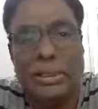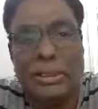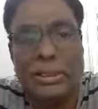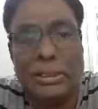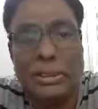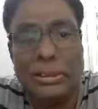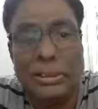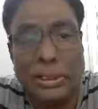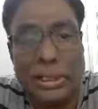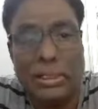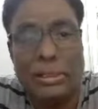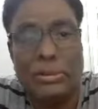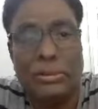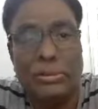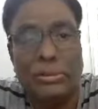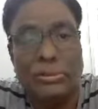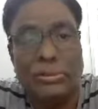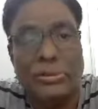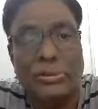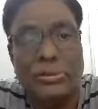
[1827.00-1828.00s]

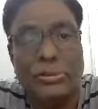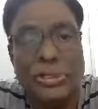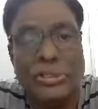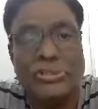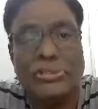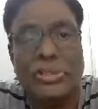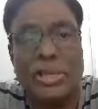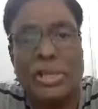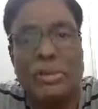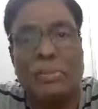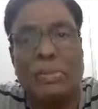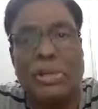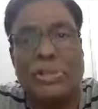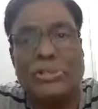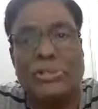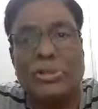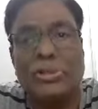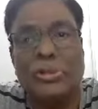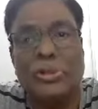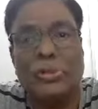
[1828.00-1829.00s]
Now to this
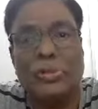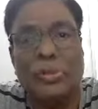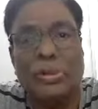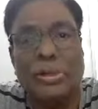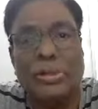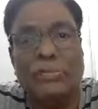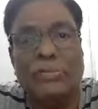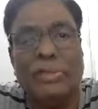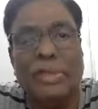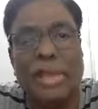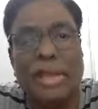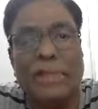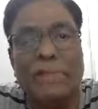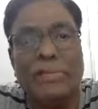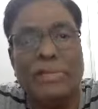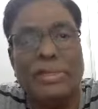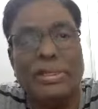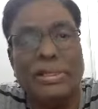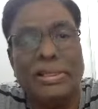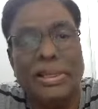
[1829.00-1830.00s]
carboxyl group only we have
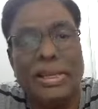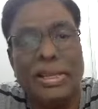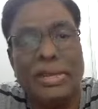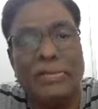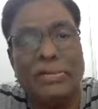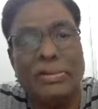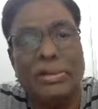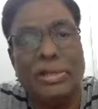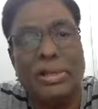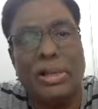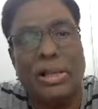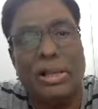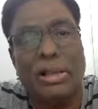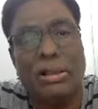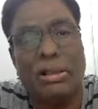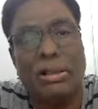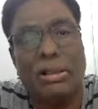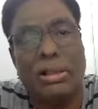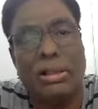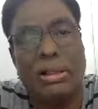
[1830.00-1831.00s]
the derived
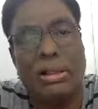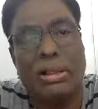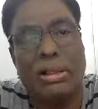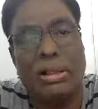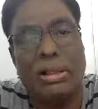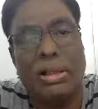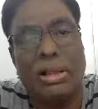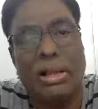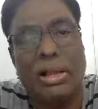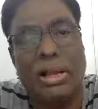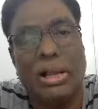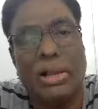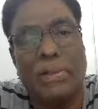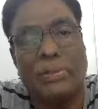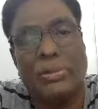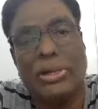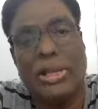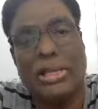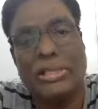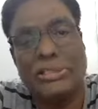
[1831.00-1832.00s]

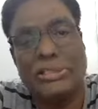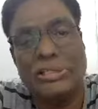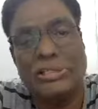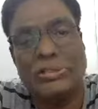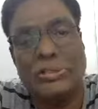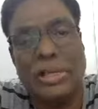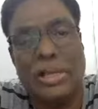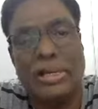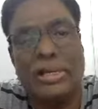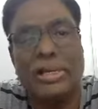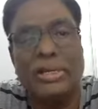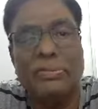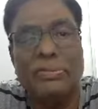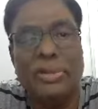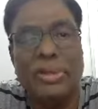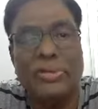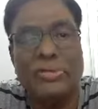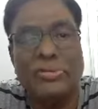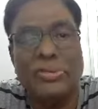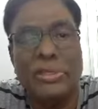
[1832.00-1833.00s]
amino acids already we
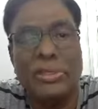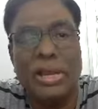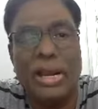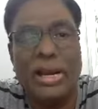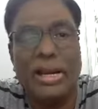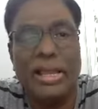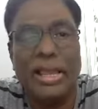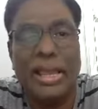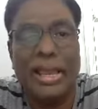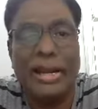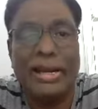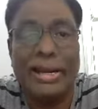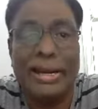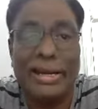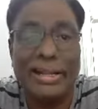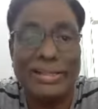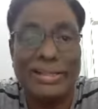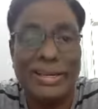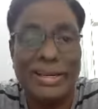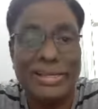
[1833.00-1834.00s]
have seen. Add
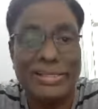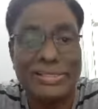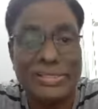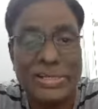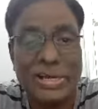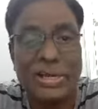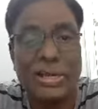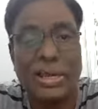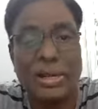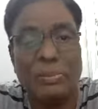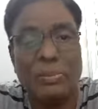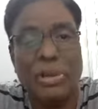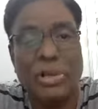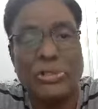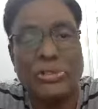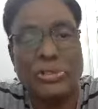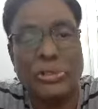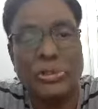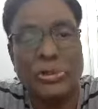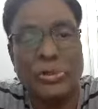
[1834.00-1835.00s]
another extra
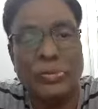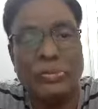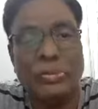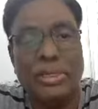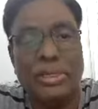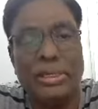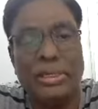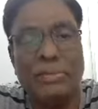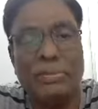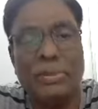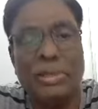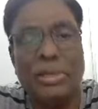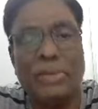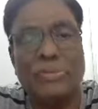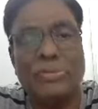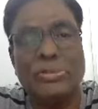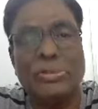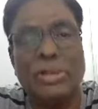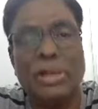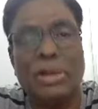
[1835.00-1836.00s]
carboxyl group, then it
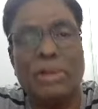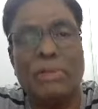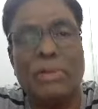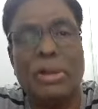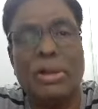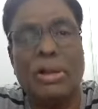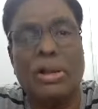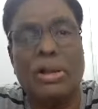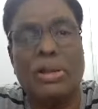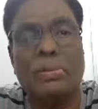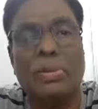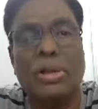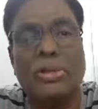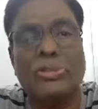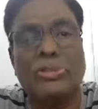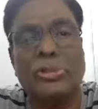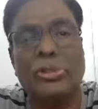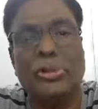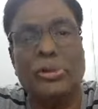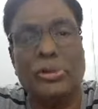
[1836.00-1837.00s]
becomes gamma
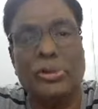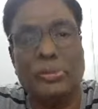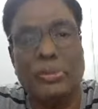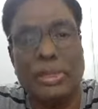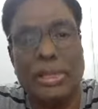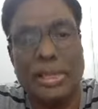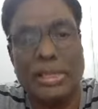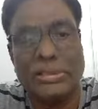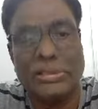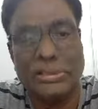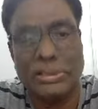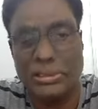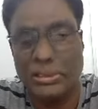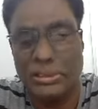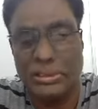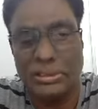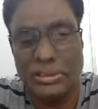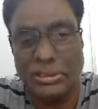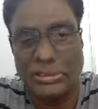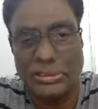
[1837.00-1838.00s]
carboxyl glutamic acid.
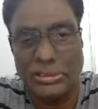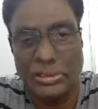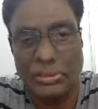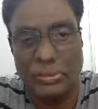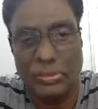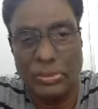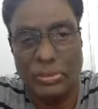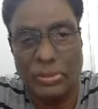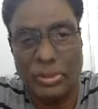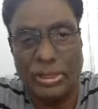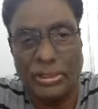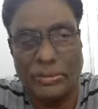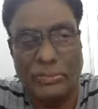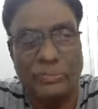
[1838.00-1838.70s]
That's number one.